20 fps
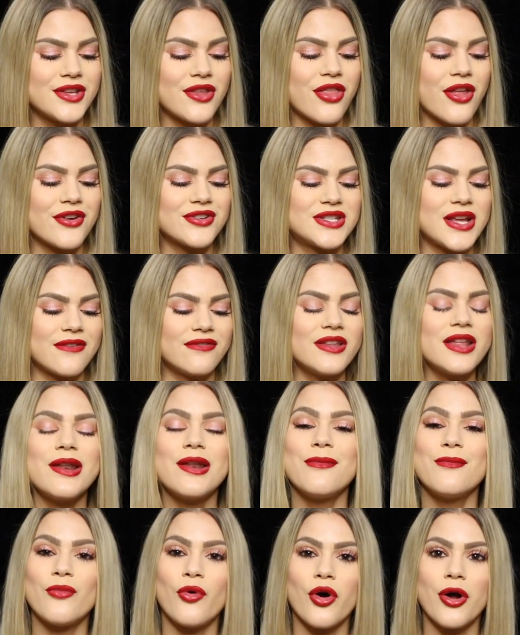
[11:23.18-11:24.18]
So there's
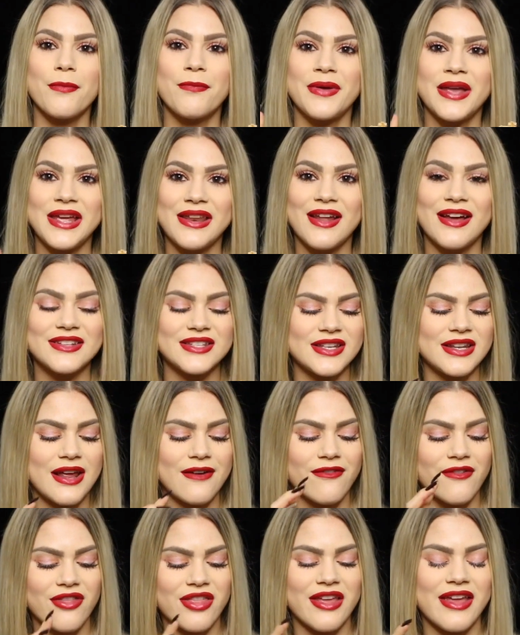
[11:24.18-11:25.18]
definitely more peanuts and
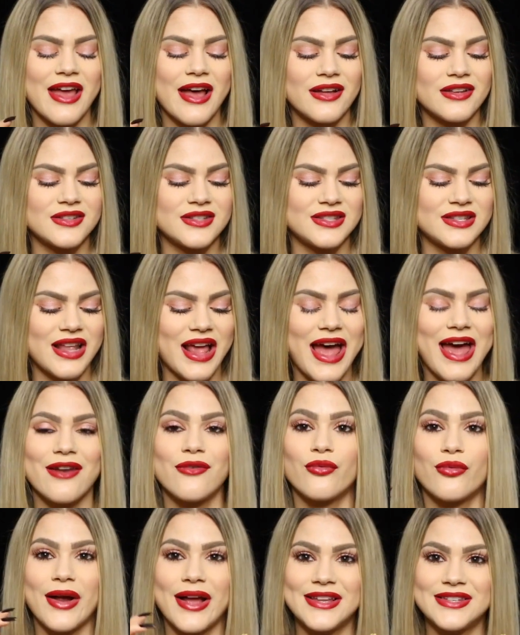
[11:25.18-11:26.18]
everything else
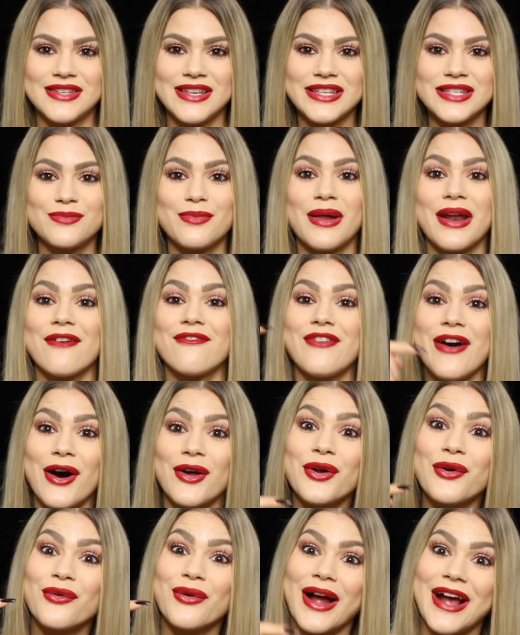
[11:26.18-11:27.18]
than raisins, but I
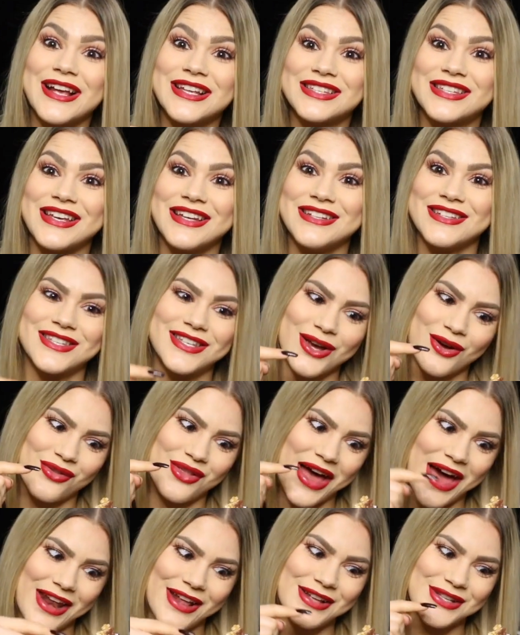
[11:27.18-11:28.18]
found a raisin, so
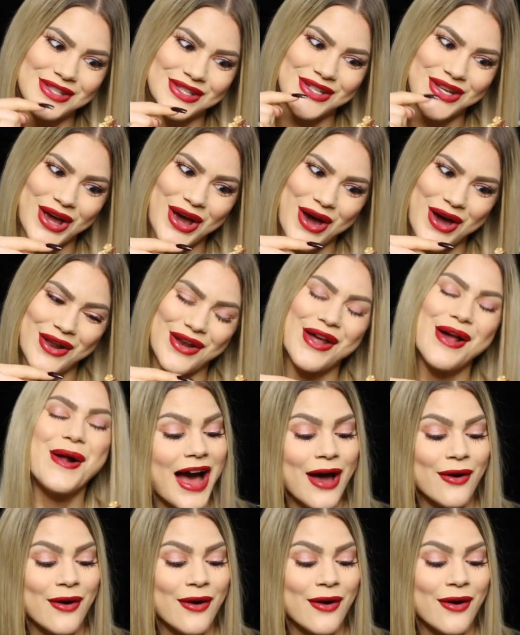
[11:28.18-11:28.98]
that is good.